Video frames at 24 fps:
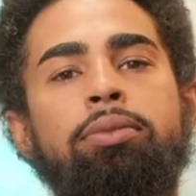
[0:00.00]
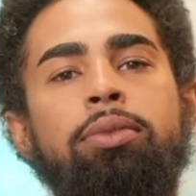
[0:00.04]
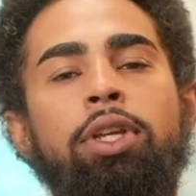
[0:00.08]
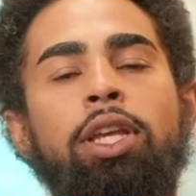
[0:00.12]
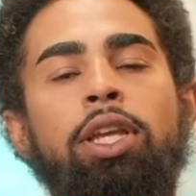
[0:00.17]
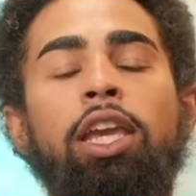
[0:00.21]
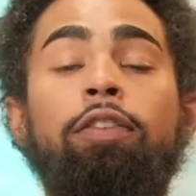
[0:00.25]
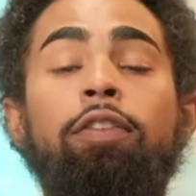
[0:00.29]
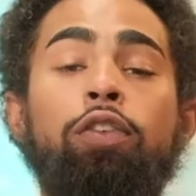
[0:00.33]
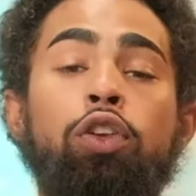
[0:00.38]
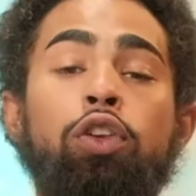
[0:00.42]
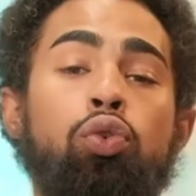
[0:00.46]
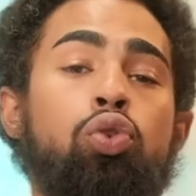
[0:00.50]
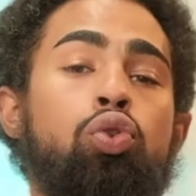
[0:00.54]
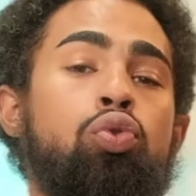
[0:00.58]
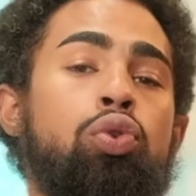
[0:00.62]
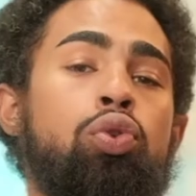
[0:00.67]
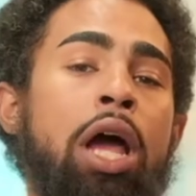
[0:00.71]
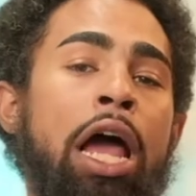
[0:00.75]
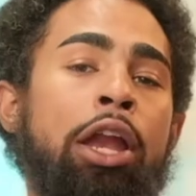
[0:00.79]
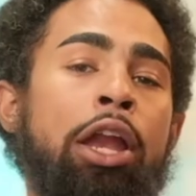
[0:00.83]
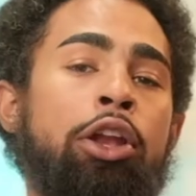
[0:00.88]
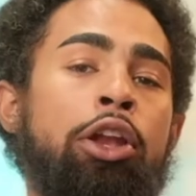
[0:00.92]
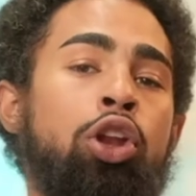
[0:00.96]
if you do
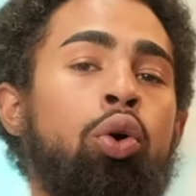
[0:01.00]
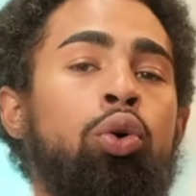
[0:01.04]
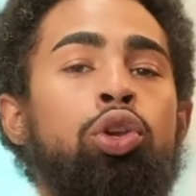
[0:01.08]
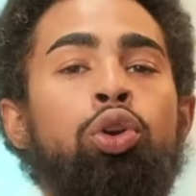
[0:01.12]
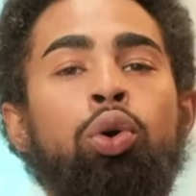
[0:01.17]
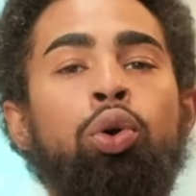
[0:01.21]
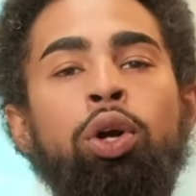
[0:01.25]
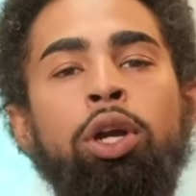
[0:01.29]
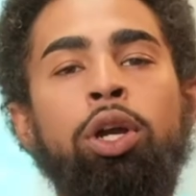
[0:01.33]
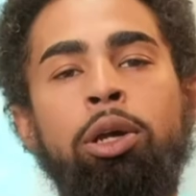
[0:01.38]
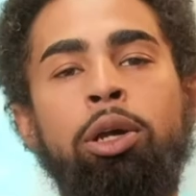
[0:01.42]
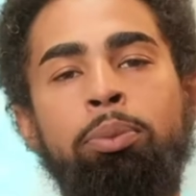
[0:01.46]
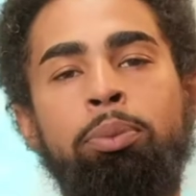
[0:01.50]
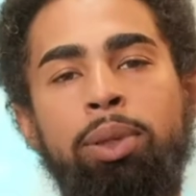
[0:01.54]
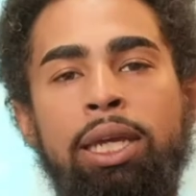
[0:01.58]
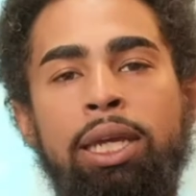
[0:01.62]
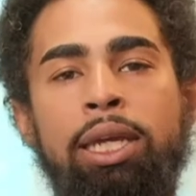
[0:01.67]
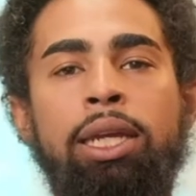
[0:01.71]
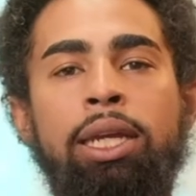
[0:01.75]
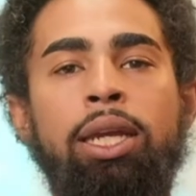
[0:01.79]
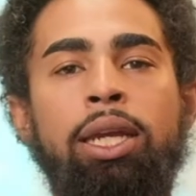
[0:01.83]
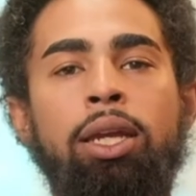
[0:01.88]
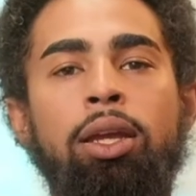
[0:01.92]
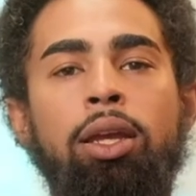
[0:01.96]
not know you're
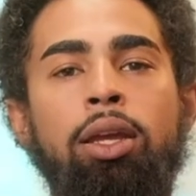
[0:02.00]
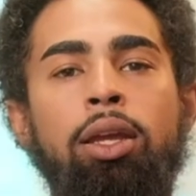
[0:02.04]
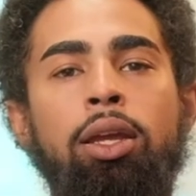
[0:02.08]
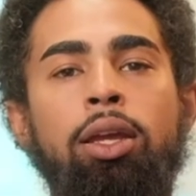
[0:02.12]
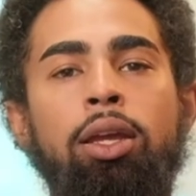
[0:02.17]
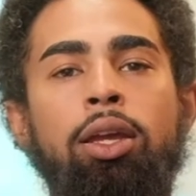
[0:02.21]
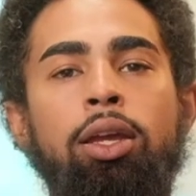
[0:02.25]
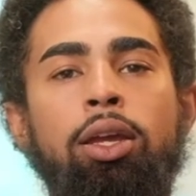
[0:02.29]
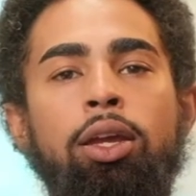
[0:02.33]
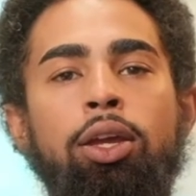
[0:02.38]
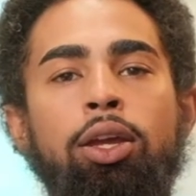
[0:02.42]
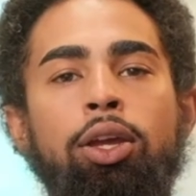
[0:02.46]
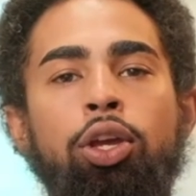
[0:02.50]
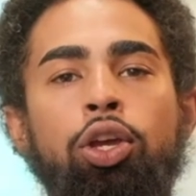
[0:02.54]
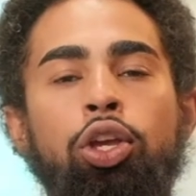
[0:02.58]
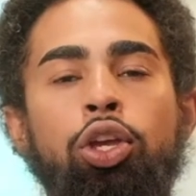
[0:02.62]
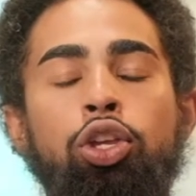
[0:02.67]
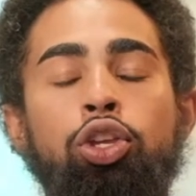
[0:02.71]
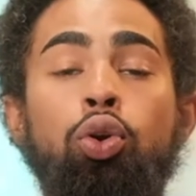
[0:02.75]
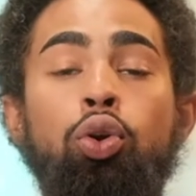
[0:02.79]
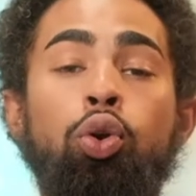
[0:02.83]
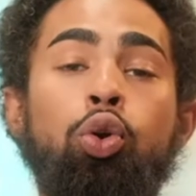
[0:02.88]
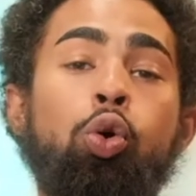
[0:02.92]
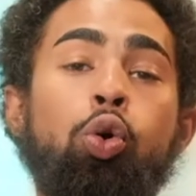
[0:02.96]
competing,
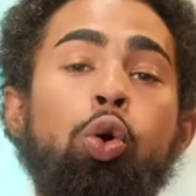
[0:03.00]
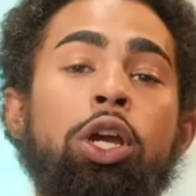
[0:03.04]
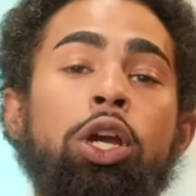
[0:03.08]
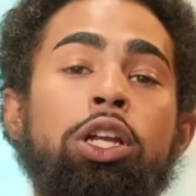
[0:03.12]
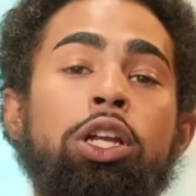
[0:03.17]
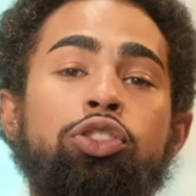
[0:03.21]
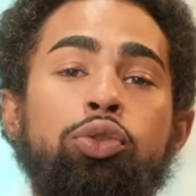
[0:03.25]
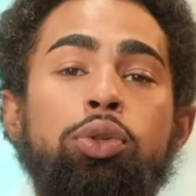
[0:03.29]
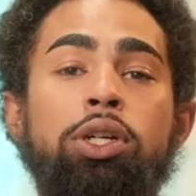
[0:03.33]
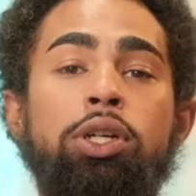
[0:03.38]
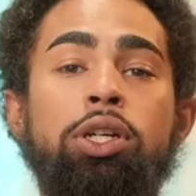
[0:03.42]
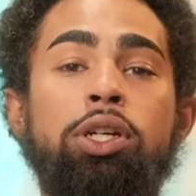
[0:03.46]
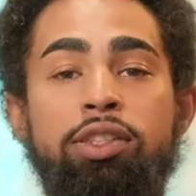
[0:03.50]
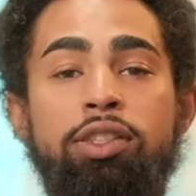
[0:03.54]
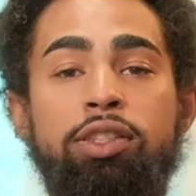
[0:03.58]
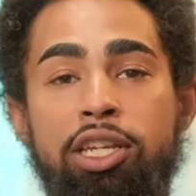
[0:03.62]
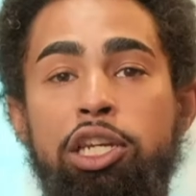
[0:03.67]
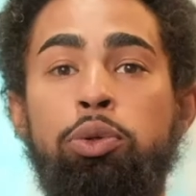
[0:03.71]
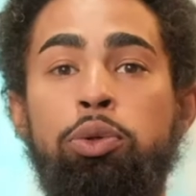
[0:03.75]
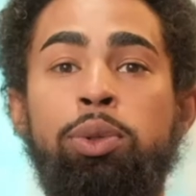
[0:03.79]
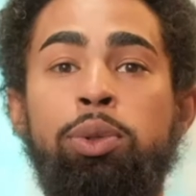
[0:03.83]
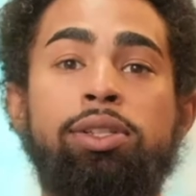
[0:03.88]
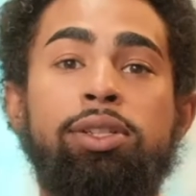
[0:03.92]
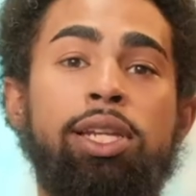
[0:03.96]
you're going
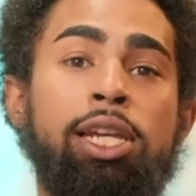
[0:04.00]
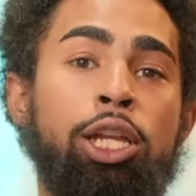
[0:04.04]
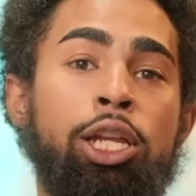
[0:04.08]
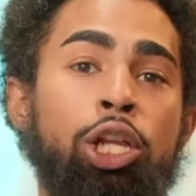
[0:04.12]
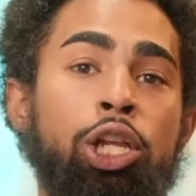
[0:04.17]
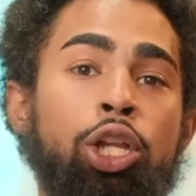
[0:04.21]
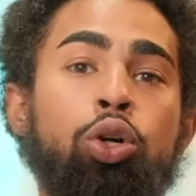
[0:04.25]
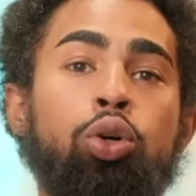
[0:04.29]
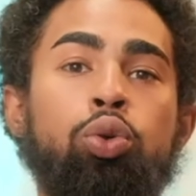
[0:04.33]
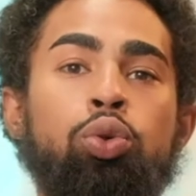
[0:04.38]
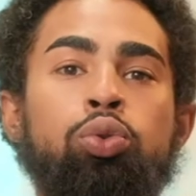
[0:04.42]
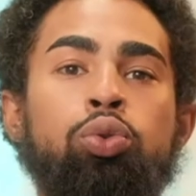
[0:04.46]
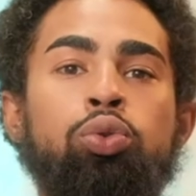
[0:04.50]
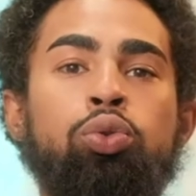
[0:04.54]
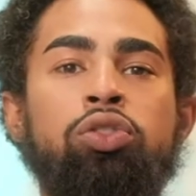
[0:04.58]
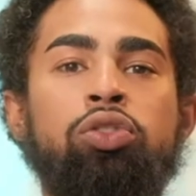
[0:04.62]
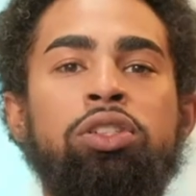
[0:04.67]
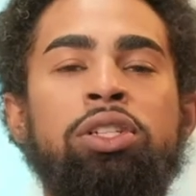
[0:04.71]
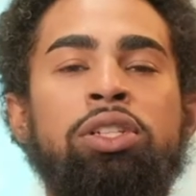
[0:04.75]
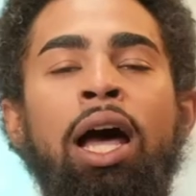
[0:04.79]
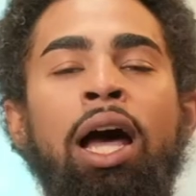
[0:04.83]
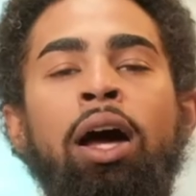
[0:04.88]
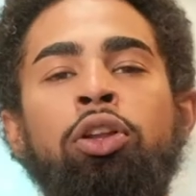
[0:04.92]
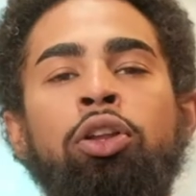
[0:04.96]
continuously lose,
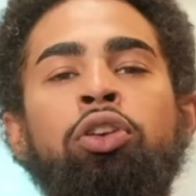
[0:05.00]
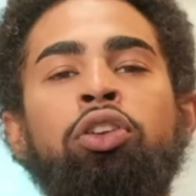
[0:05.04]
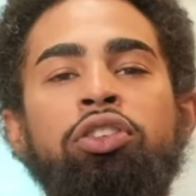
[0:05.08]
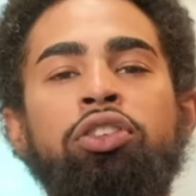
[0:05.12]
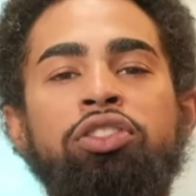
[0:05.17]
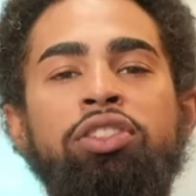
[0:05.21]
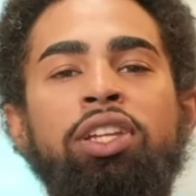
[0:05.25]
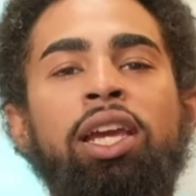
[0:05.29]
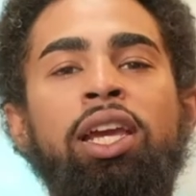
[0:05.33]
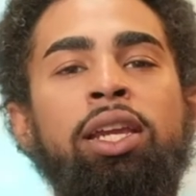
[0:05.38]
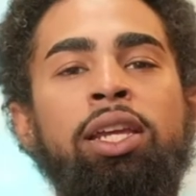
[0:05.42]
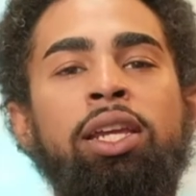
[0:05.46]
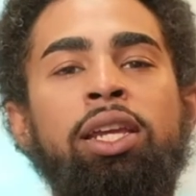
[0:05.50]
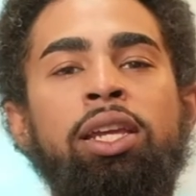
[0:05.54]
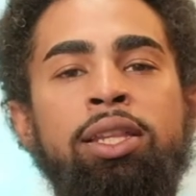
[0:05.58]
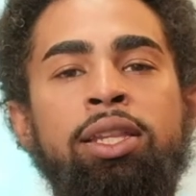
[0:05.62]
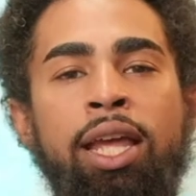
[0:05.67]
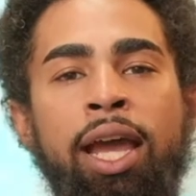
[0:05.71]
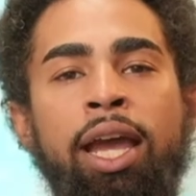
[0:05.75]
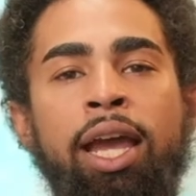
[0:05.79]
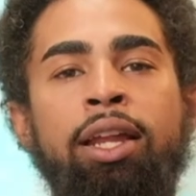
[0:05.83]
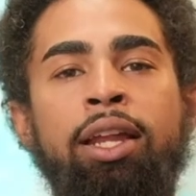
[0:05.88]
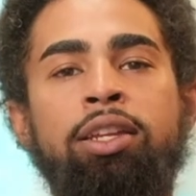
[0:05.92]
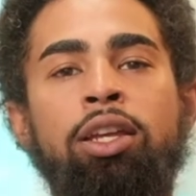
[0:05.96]
not understanding
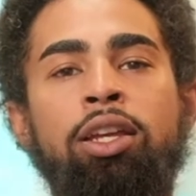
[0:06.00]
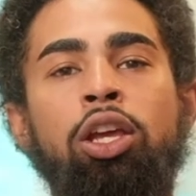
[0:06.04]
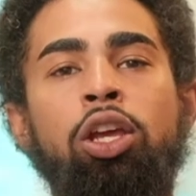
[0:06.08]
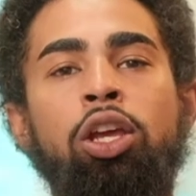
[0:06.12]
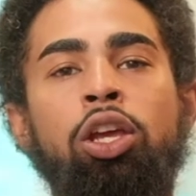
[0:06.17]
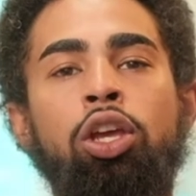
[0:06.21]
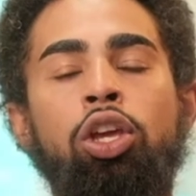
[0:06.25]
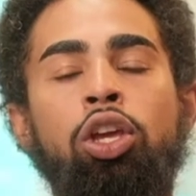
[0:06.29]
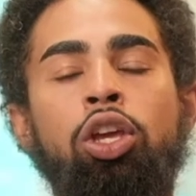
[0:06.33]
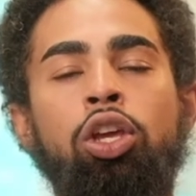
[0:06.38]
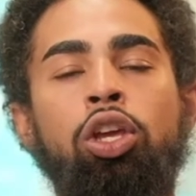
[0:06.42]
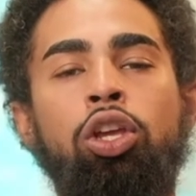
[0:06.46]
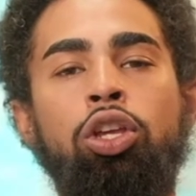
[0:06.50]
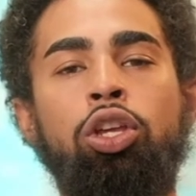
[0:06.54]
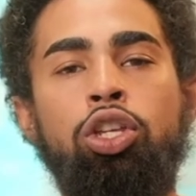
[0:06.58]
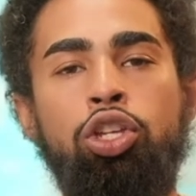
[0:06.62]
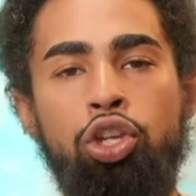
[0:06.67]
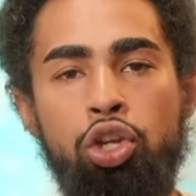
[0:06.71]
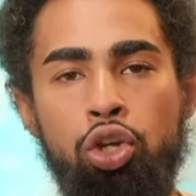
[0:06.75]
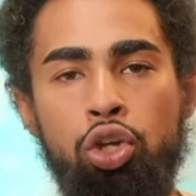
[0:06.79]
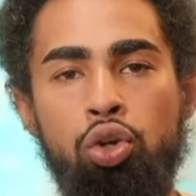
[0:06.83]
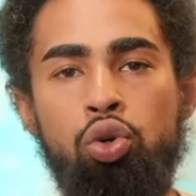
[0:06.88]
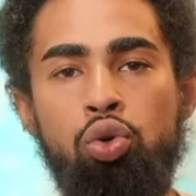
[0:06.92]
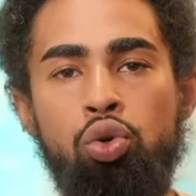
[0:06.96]
that
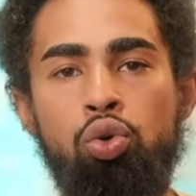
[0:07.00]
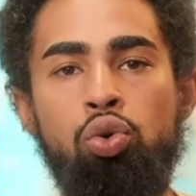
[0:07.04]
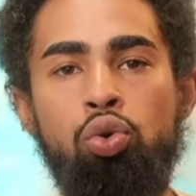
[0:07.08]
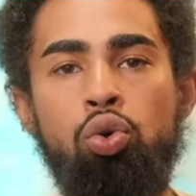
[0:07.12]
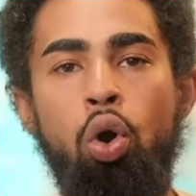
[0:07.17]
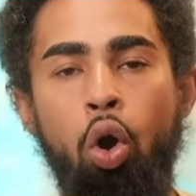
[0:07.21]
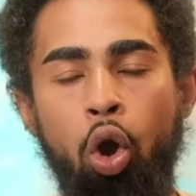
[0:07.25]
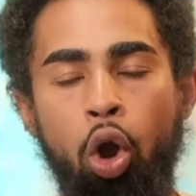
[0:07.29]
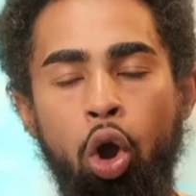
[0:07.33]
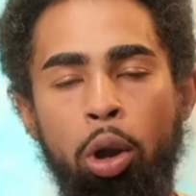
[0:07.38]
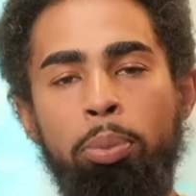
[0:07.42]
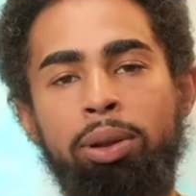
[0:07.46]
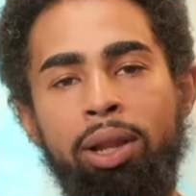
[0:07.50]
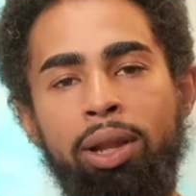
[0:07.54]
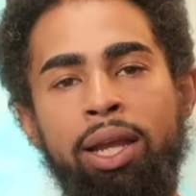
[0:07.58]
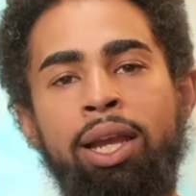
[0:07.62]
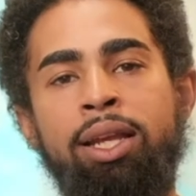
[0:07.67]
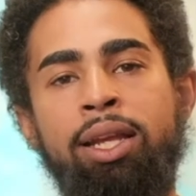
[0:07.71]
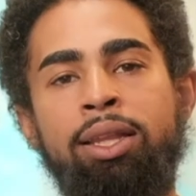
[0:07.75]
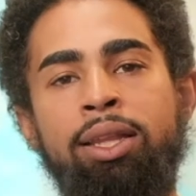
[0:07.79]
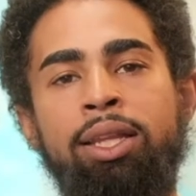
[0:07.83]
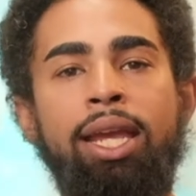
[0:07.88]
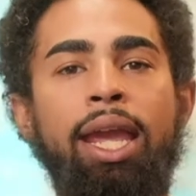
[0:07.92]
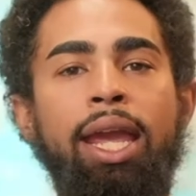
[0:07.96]
you are playing
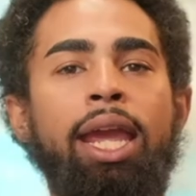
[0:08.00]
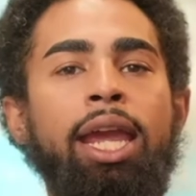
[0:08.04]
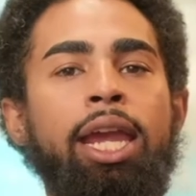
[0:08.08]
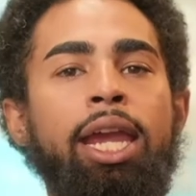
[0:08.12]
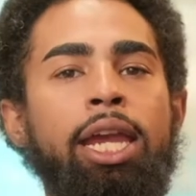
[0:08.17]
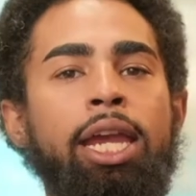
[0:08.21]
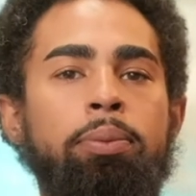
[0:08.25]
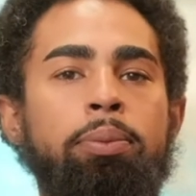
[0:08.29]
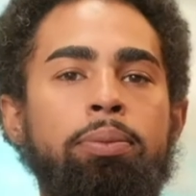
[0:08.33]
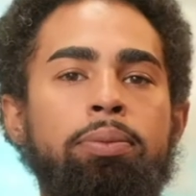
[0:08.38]
the game.